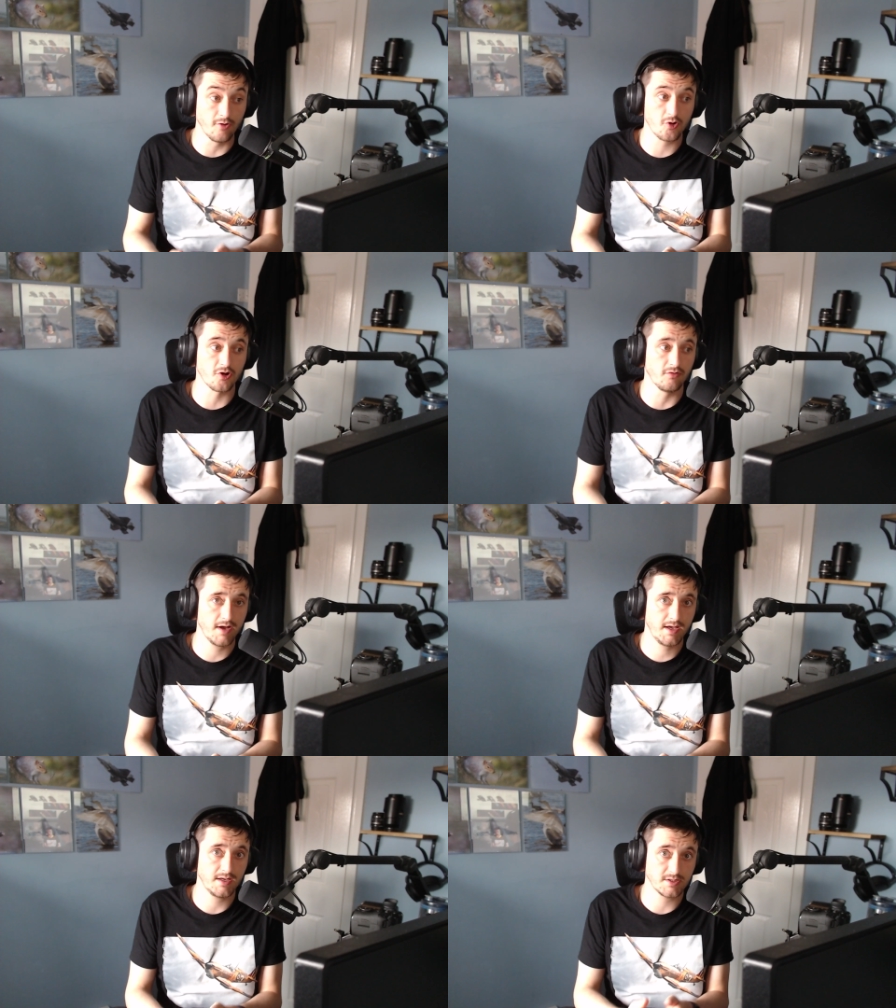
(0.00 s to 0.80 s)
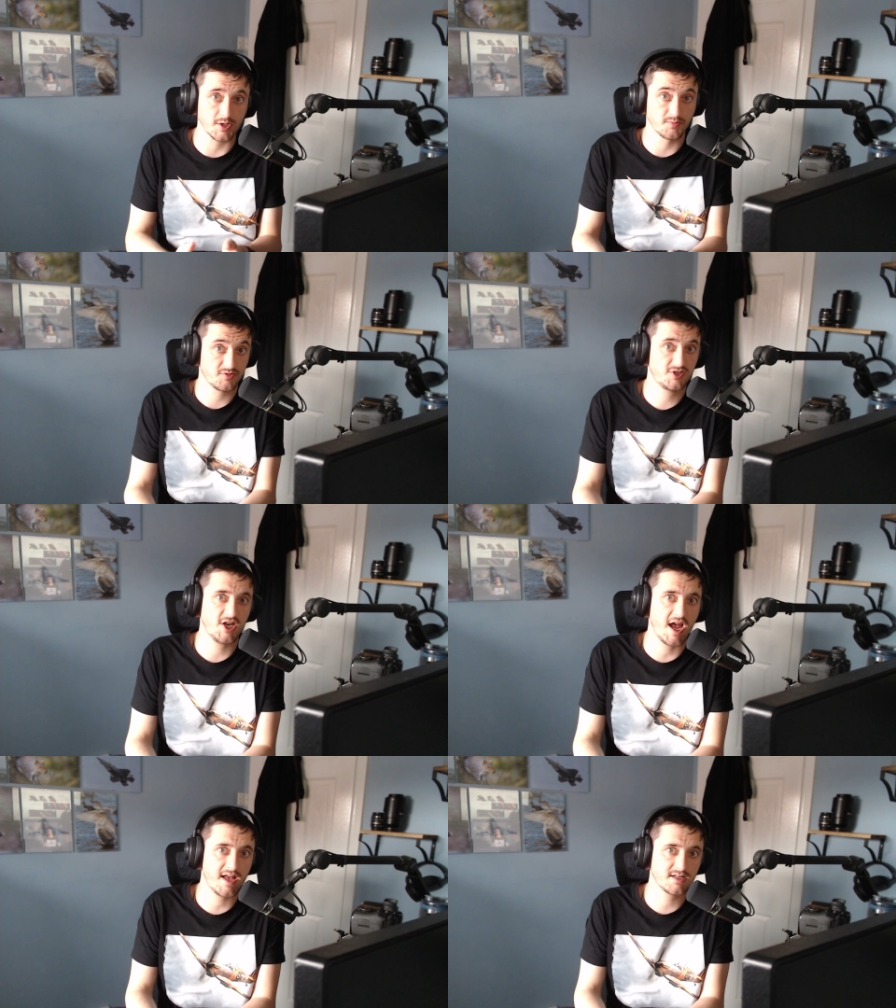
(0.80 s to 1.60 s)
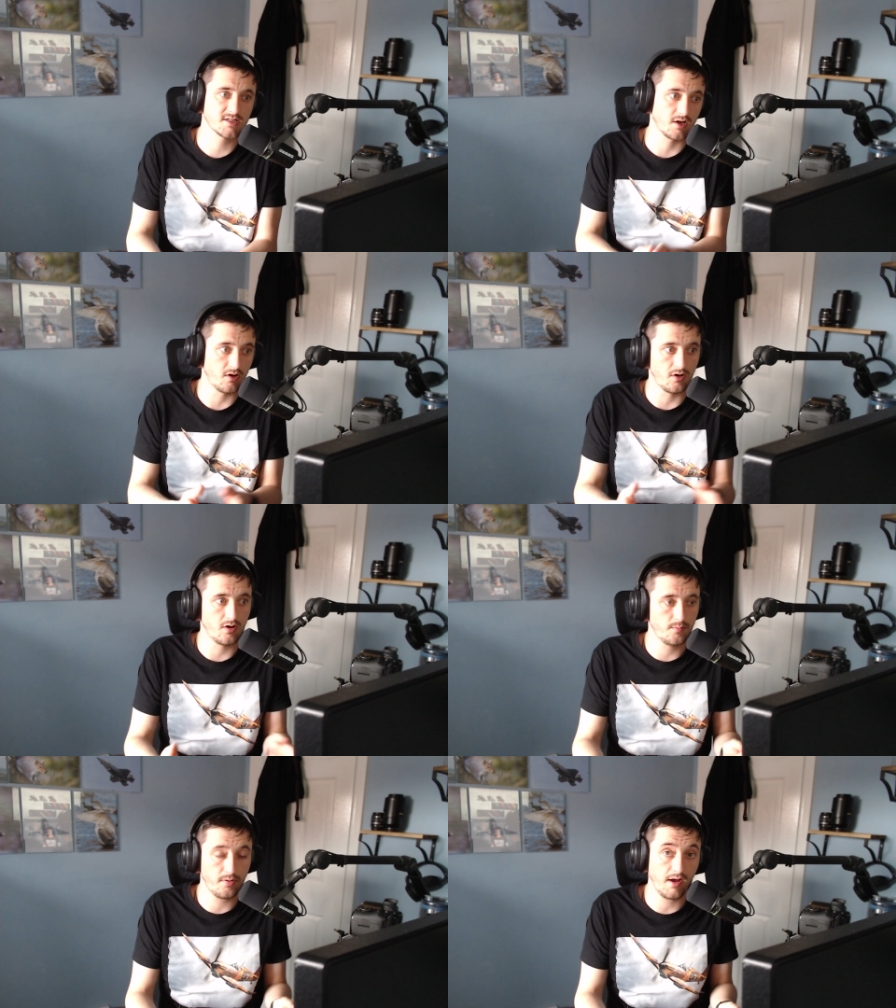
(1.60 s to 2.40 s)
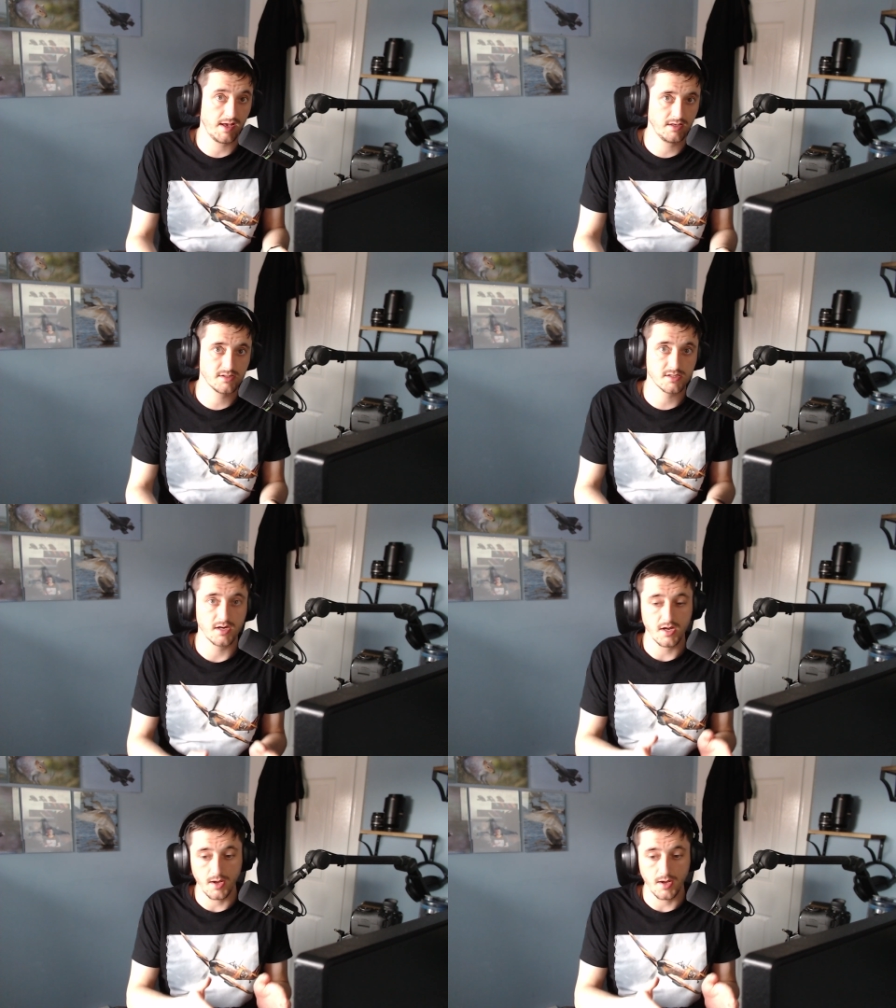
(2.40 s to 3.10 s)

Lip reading: luckily, in terms of jets or planes,